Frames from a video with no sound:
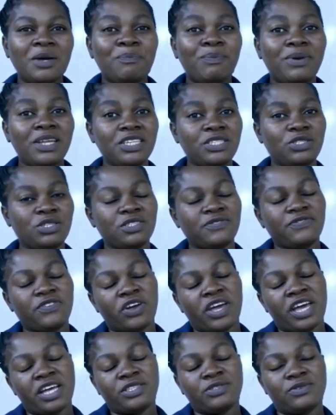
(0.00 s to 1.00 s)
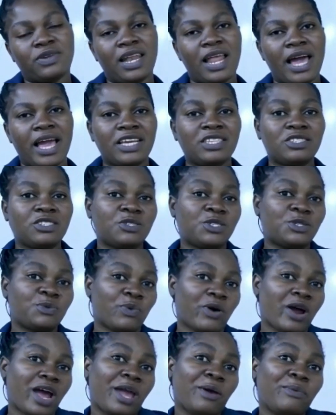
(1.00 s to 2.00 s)
Please don't forget to like,
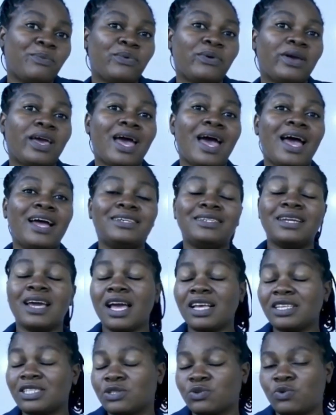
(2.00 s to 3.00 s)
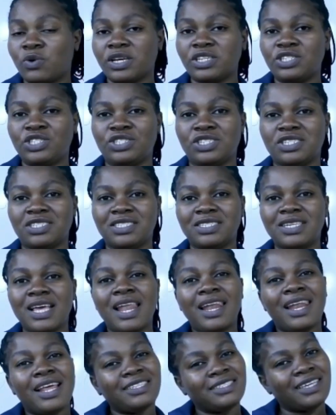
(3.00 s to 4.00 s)
subscribe, and ask questions.
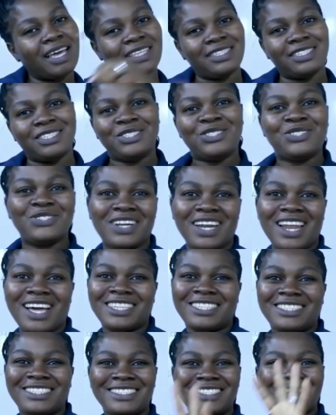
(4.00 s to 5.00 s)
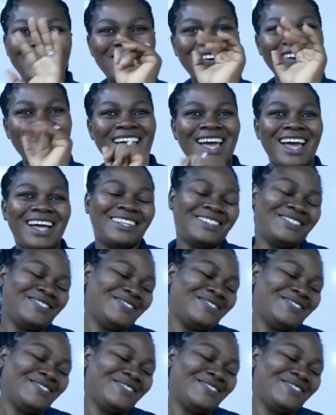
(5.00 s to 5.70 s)
Let's get into class. Hola!